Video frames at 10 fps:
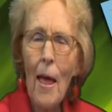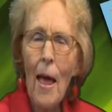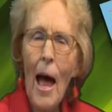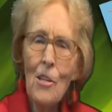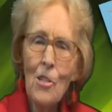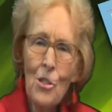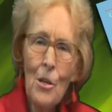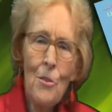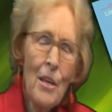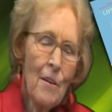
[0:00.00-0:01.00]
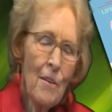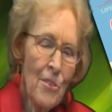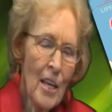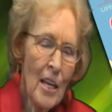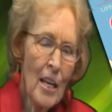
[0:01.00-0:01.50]
I stood there
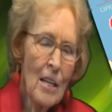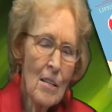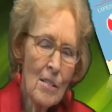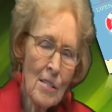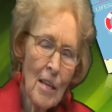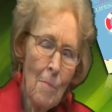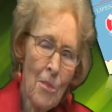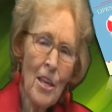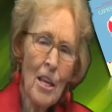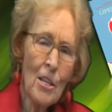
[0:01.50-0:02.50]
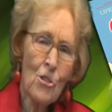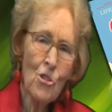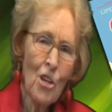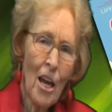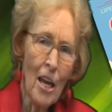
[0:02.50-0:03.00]
thinking some things
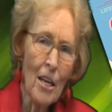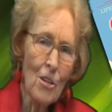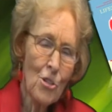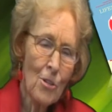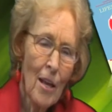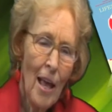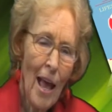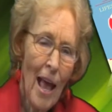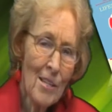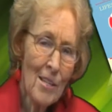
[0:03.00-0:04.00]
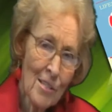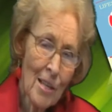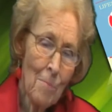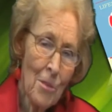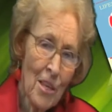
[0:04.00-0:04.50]
change and
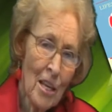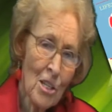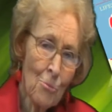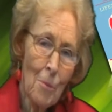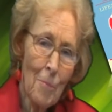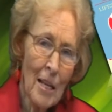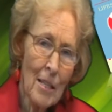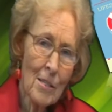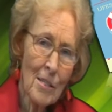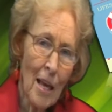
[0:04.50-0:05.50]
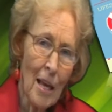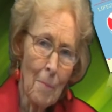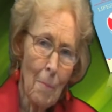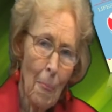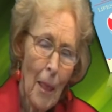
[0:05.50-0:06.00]
some things remain the
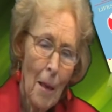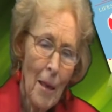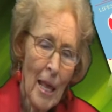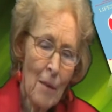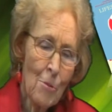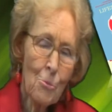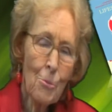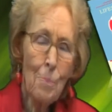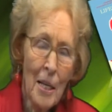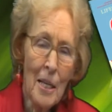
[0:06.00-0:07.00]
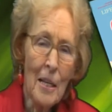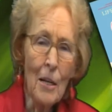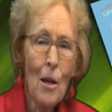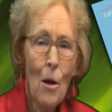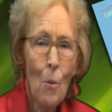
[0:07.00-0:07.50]
same. He was
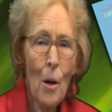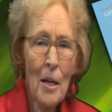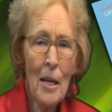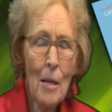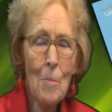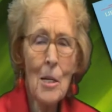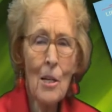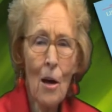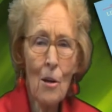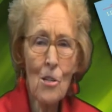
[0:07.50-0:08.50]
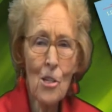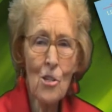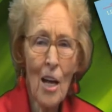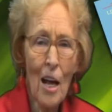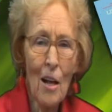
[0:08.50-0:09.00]
repeating what he had been taught as a
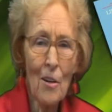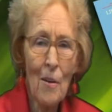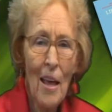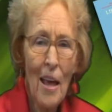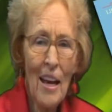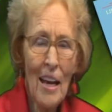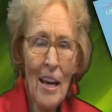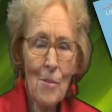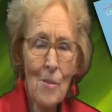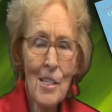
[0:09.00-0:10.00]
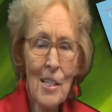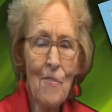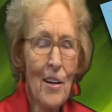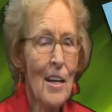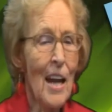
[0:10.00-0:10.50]
child, and it was a
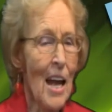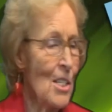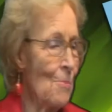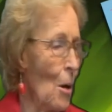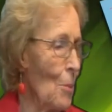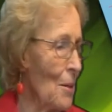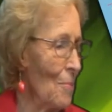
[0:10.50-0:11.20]
very nice moment.